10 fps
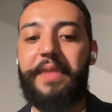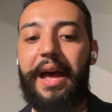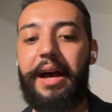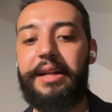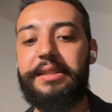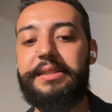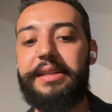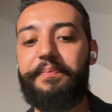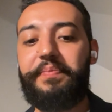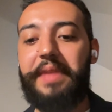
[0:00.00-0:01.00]
And
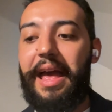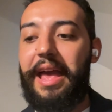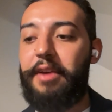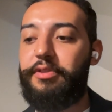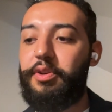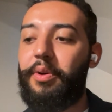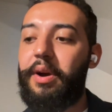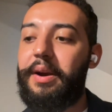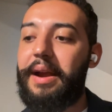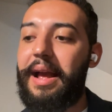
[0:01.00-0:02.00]
if you
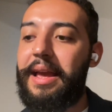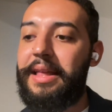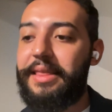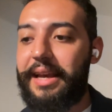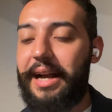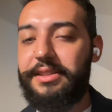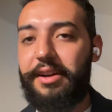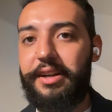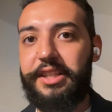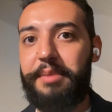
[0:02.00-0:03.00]
are in the
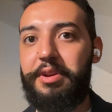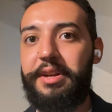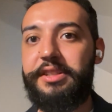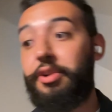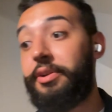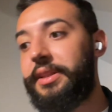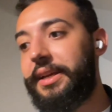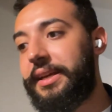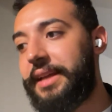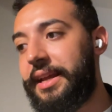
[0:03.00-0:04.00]
Kadcars community or in the
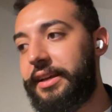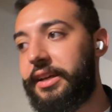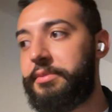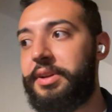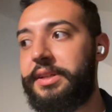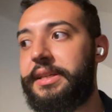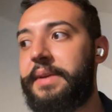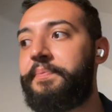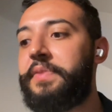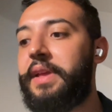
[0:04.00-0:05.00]
Kadena community,
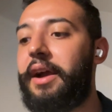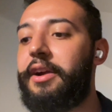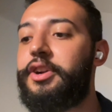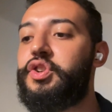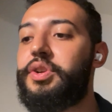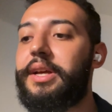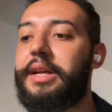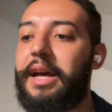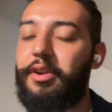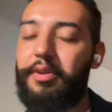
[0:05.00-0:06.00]
I urge you to
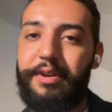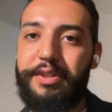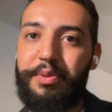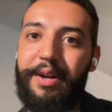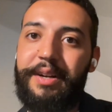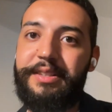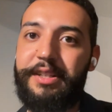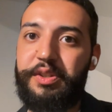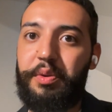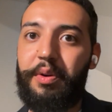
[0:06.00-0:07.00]
head over to our
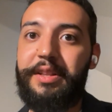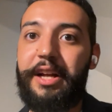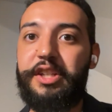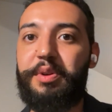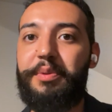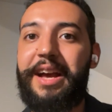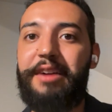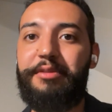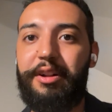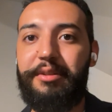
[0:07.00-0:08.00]
Discord. That's where we
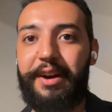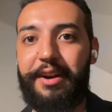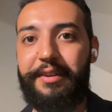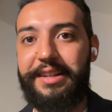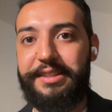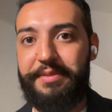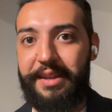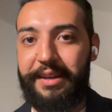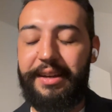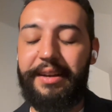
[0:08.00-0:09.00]
have all of our creative
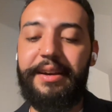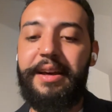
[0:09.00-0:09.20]
thinking.